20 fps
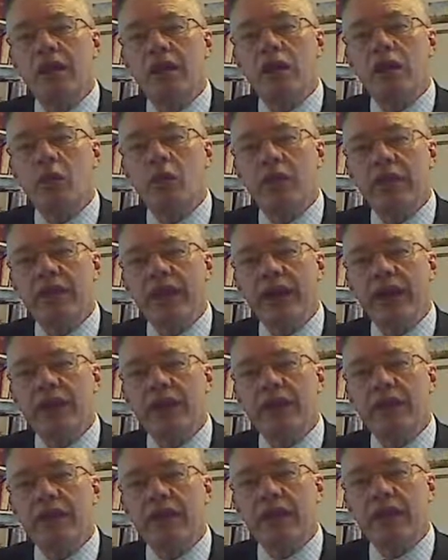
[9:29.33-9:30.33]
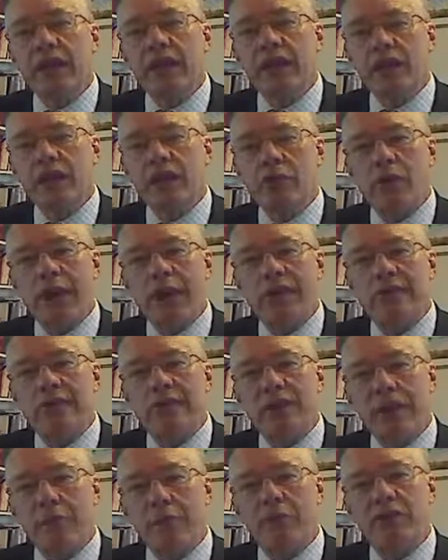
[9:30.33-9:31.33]
without any great
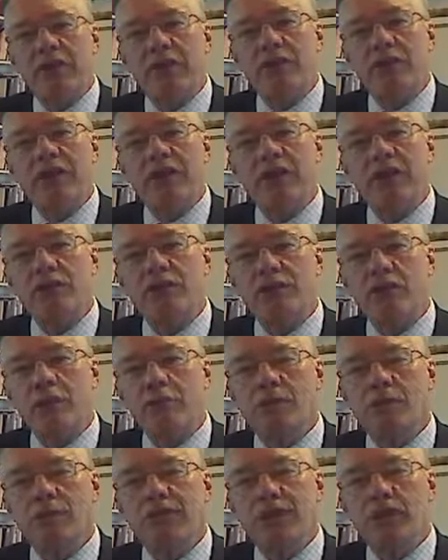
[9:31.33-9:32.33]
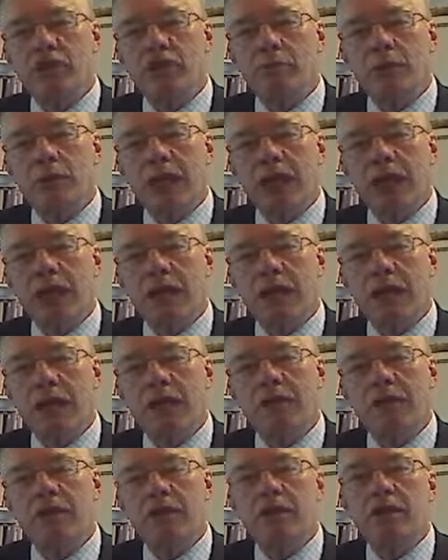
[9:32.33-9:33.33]
depth in terms of
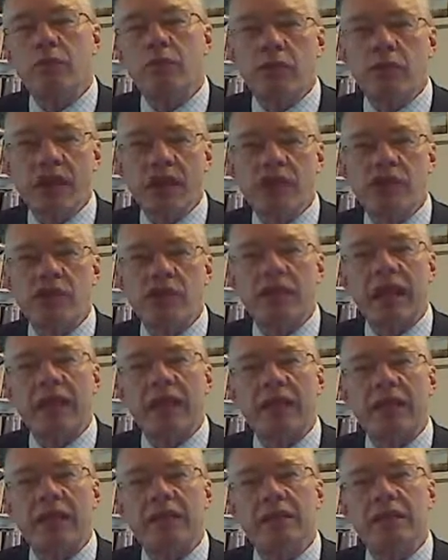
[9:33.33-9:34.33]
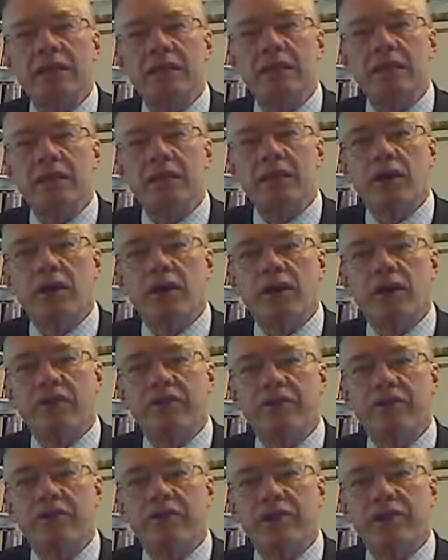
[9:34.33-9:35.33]
explaining the rationale
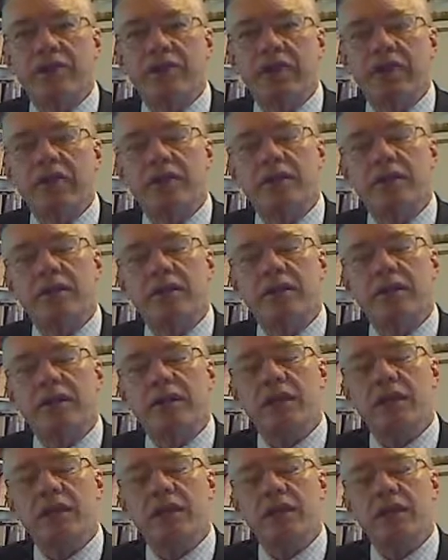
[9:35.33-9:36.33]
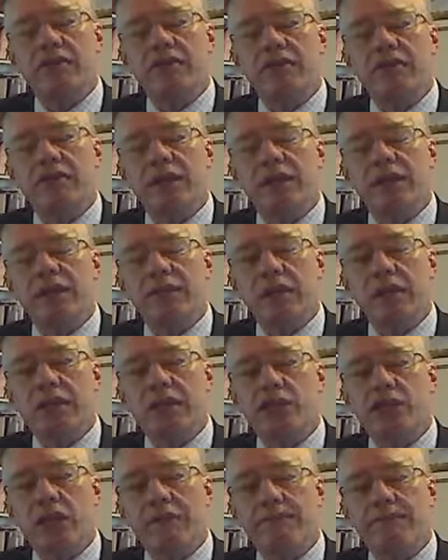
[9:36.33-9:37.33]
of the
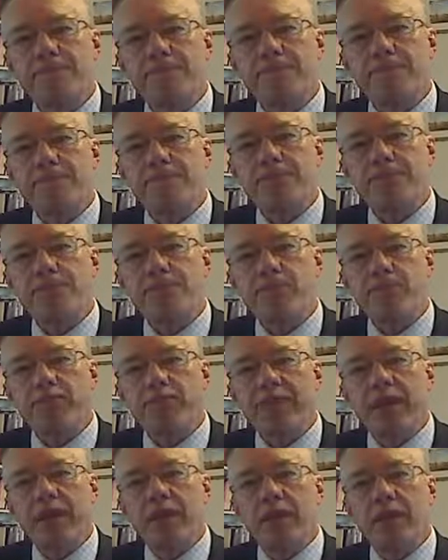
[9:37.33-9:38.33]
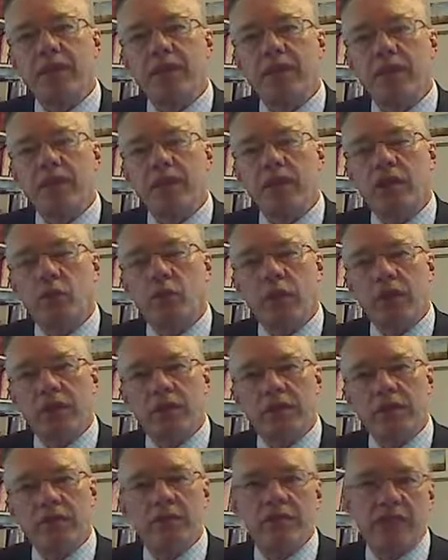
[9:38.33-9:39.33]
valuation. And
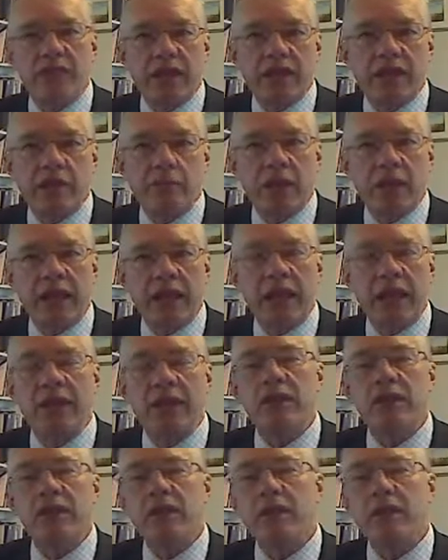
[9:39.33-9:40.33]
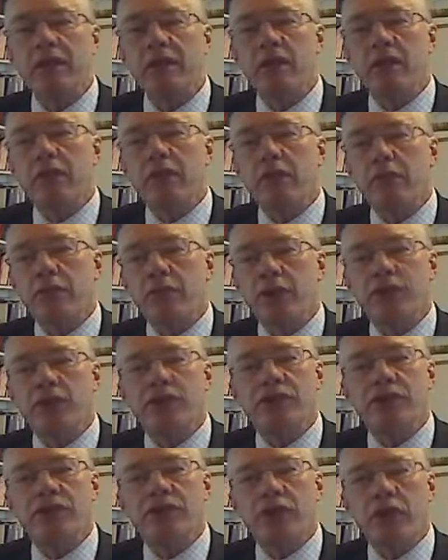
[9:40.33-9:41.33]
we explain the
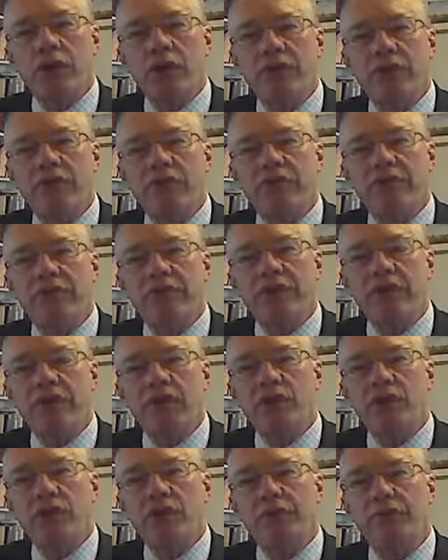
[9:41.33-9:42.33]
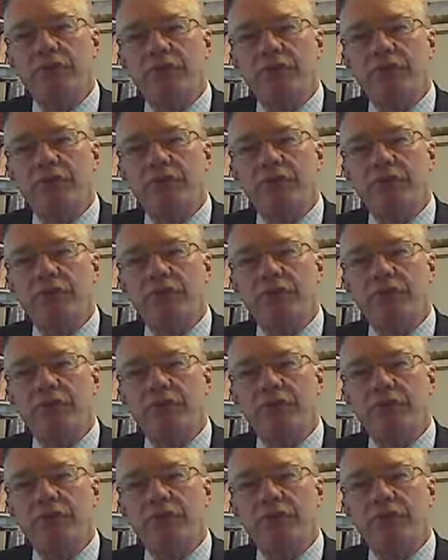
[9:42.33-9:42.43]
pros and cons of those.